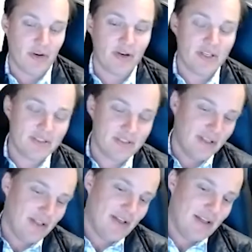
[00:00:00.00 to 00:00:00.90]
is,
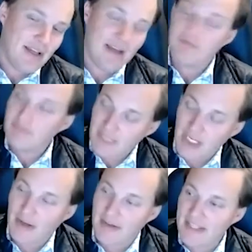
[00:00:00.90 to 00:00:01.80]

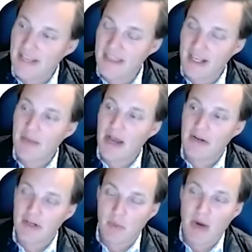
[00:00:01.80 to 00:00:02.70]
as I think
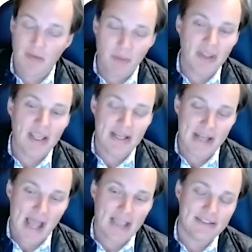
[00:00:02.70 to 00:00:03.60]
about it, probably a
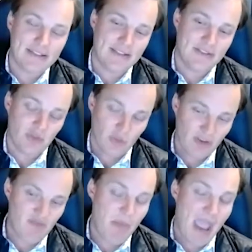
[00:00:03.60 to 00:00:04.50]
nice sort
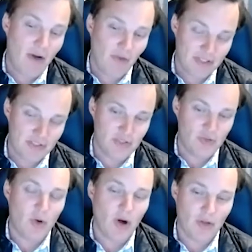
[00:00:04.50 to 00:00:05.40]
of balance
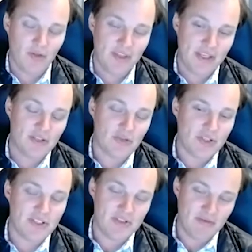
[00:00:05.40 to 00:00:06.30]
to all of the
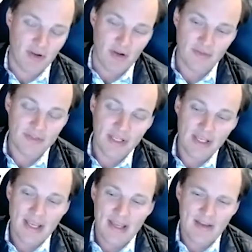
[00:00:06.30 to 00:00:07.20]
interests involved.
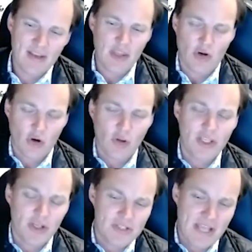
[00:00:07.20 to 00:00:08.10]
In the
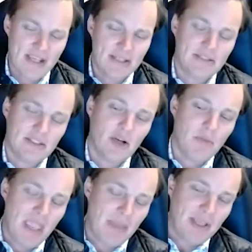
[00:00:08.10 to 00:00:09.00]
earlier days,
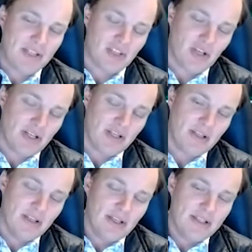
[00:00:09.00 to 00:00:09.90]
maybe it's going to
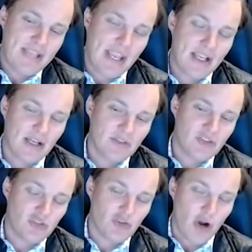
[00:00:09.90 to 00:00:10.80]
take a
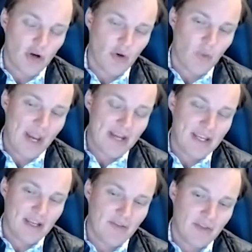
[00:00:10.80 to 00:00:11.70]
stronger
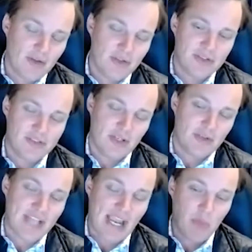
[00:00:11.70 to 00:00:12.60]
weighting of those,
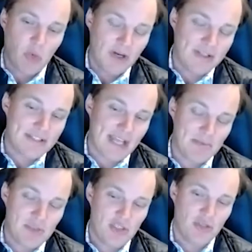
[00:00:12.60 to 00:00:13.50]
type 1,
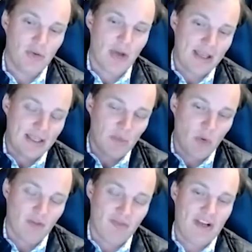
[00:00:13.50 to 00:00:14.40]
type 2, i.e.
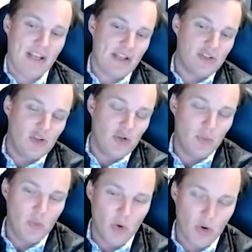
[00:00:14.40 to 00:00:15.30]
more financial,
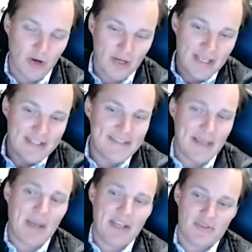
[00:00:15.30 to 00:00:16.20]
more
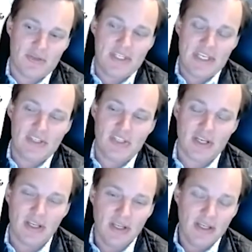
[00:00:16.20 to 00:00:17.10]

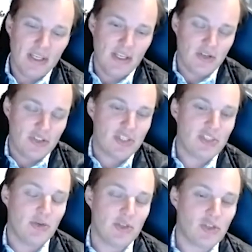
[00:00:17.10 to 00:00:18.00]
semi-strategic, just
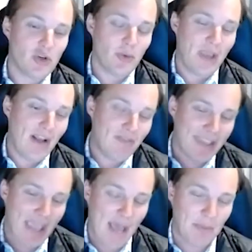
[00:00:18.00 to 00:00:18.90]
to ensure we have the
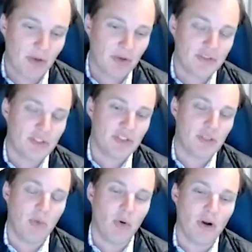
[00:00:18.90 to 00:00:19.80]
capital to
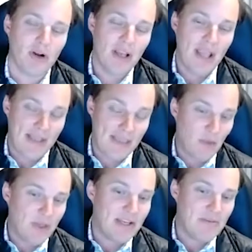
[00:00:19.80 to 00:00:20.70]
support and that
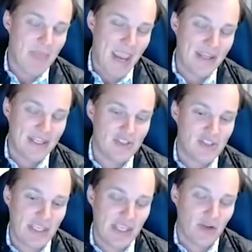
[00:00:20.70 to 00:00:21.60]
we can manage
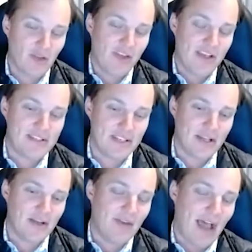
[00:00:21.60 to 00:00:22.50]
the
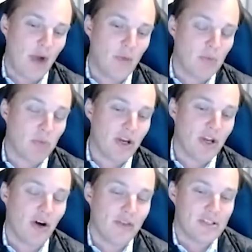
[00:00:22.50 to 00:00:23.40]
interfacing of how we bring
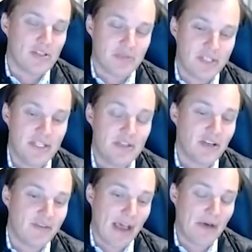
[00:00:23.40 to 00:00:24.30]
all this
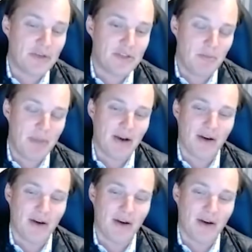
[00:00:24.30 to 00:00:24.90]
strategic value to bear.